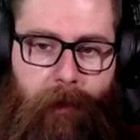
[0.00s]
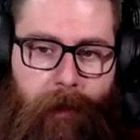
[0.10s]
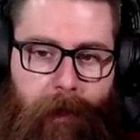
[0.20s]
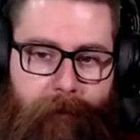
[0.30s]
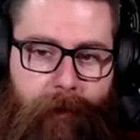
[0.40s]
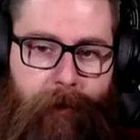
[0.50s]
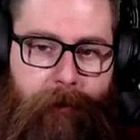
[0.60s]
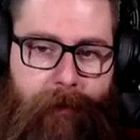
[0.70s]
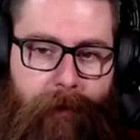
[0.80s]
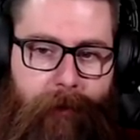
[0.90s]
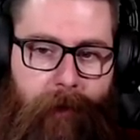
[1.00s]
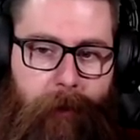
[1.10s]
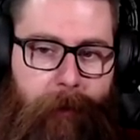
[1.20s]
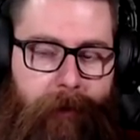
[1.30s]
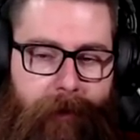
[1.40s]
if you use this green
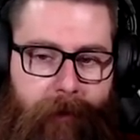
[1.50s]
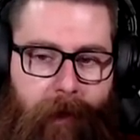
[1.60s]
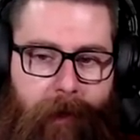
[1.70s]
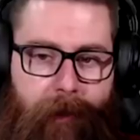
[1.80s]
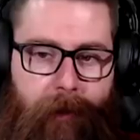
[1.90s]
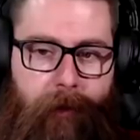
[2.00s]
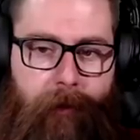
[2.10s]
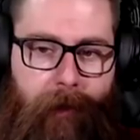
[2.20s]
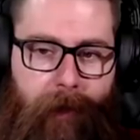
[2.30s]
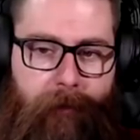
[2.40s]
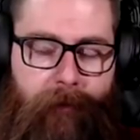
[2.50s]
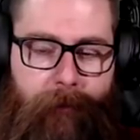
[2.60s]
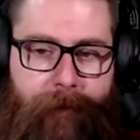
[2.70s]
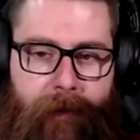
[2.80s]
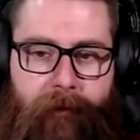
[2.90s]
ability right here, it gives him
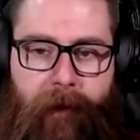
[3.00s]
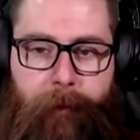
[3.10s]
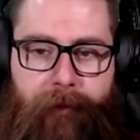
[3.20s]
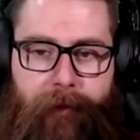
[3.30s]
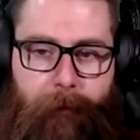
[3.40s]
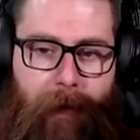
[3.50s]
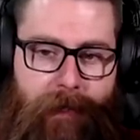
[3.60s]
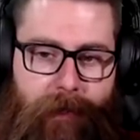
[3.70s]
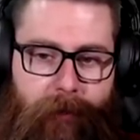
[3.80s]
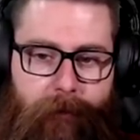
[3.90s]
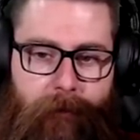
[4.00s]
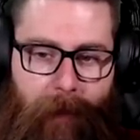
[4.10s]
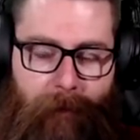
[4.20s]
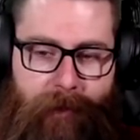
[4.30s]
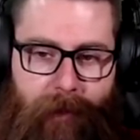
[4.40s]
75% magic
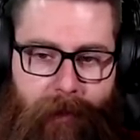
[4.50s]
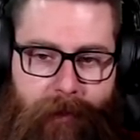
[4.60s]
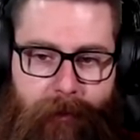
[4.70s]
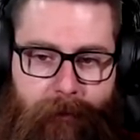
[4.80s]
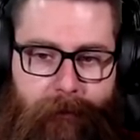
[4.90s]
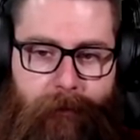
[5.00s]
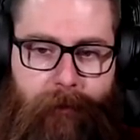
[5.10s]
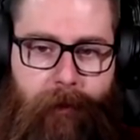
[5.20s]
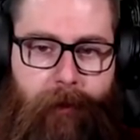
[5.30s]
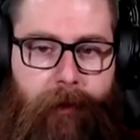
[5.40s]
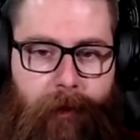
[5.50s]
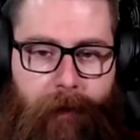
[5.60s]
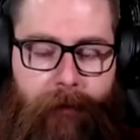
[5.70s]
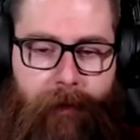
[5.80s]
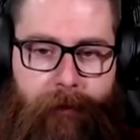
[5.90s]
damage reduction.
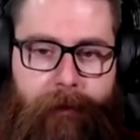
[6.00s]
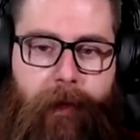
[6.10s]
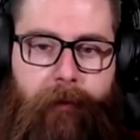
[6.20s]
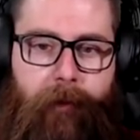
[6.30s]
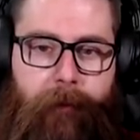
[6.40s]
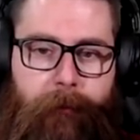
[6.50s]
And then his cover.